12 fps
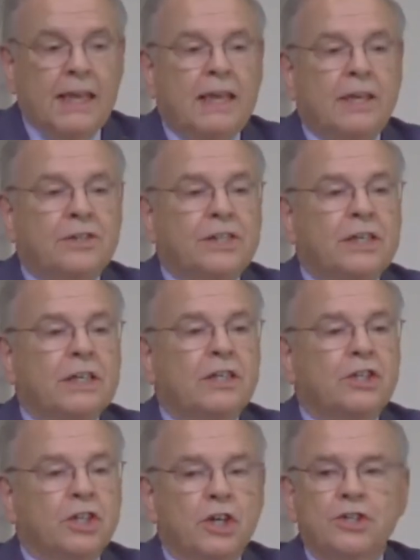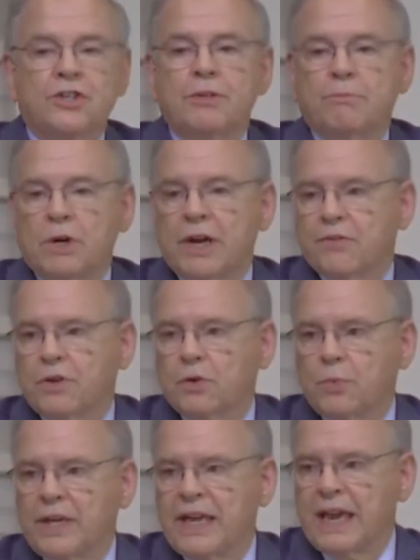You see, in the Church of the
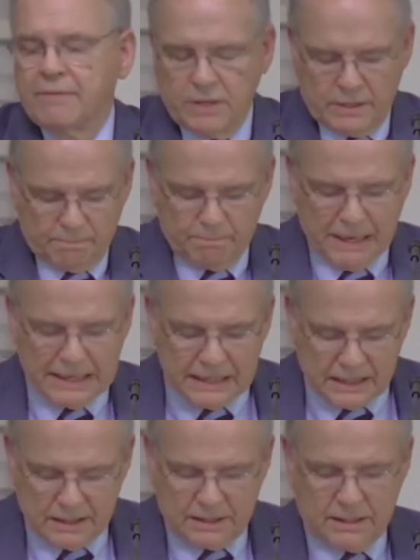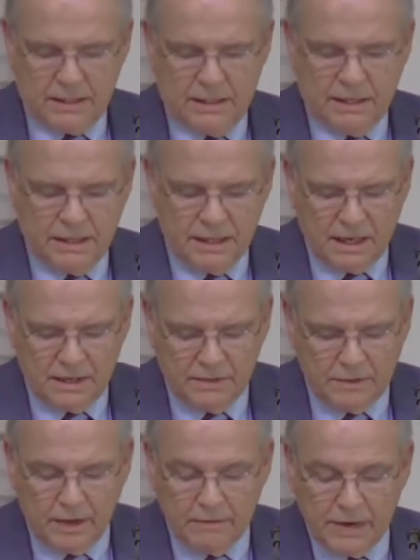Brethren, we have an abundance
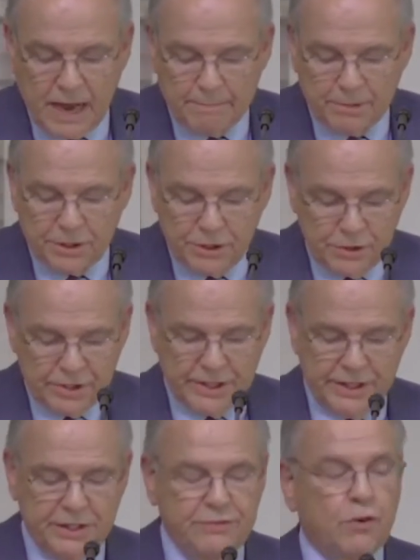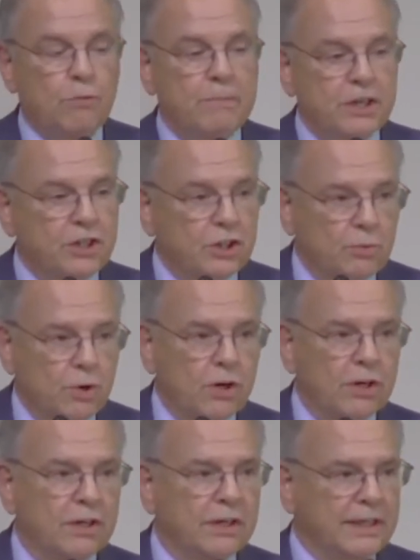of opportunities for mission
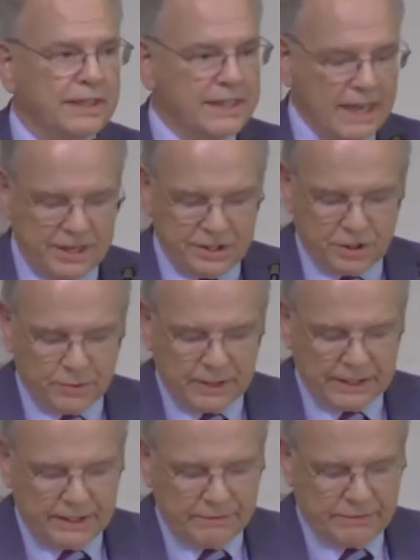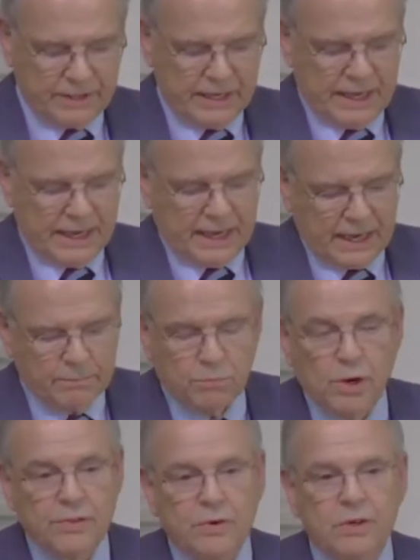work, disaster relief, and
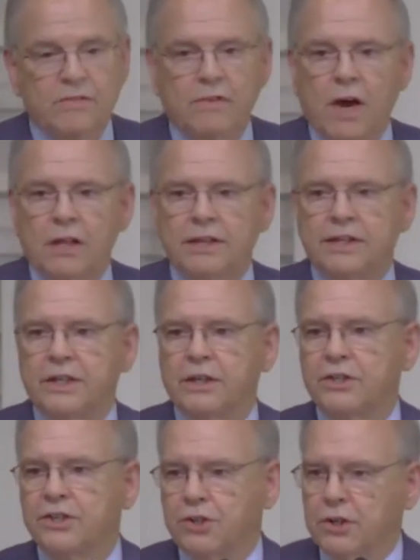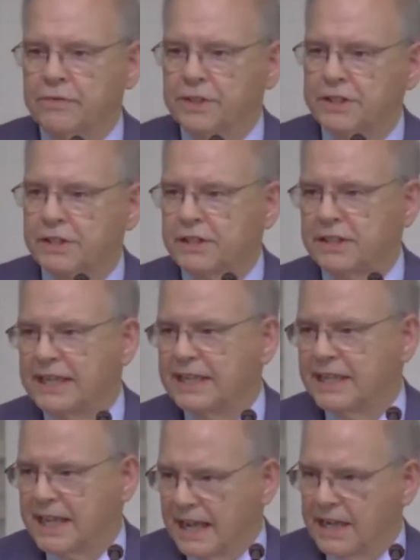Brethren volunteer service
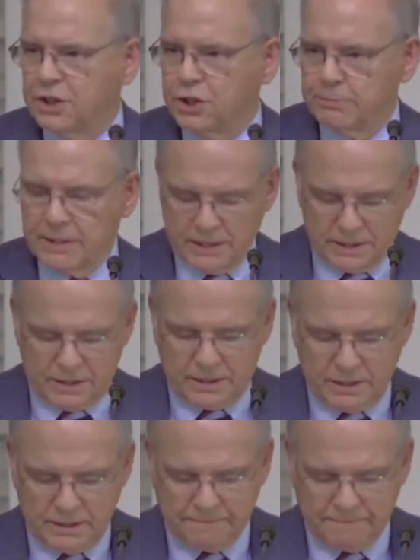engagements.